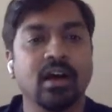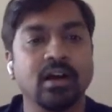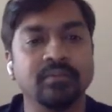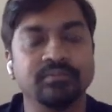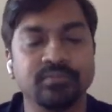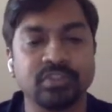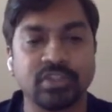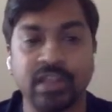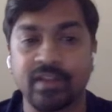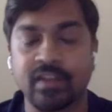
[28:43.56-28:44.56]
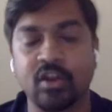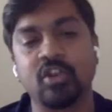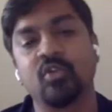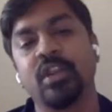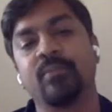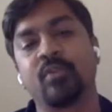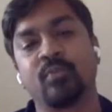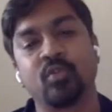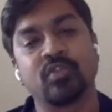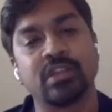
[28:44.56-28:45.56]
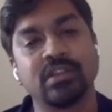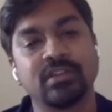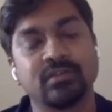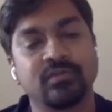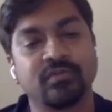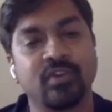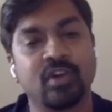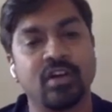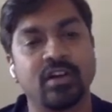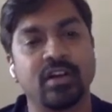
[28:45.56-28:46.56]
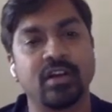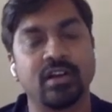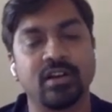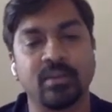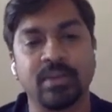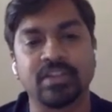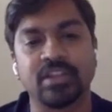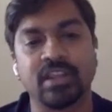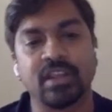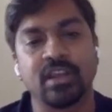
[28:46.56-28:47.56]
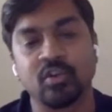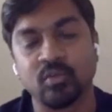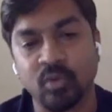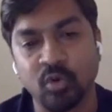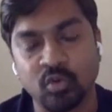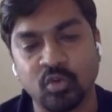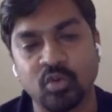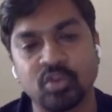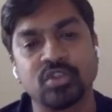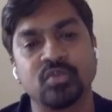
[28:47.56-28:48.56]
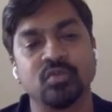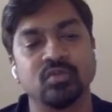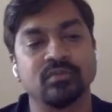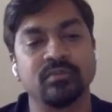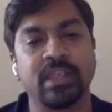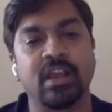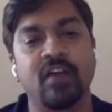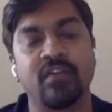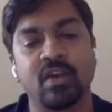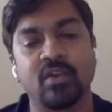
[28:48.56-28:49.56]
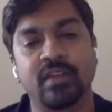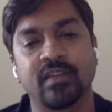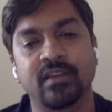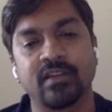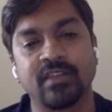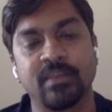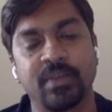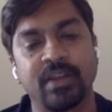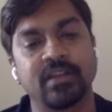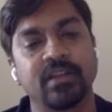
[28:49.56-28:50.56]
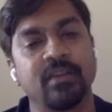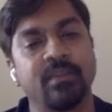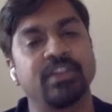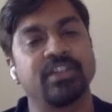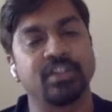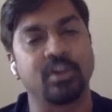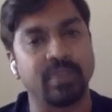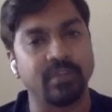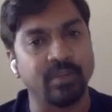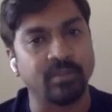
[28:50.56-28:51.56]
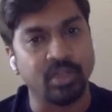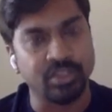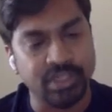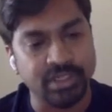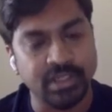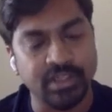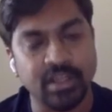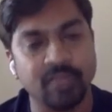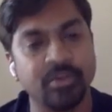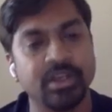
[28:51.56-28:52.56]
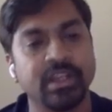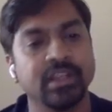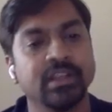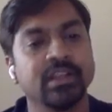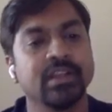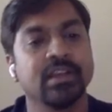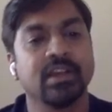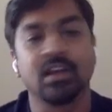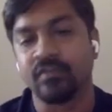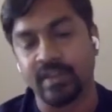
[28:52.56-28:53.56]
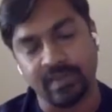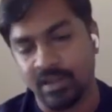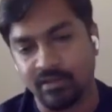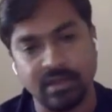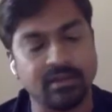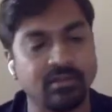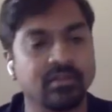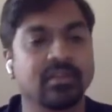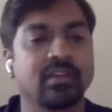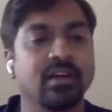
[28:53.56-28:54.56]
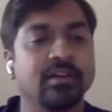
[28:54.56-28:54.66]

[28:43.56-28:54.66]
Uh, so there is an ongoing proposal for uh, Apache Hadoop Ozone to be carved out as a separate Apache top level project in the community. Uh, we'll see how that goes.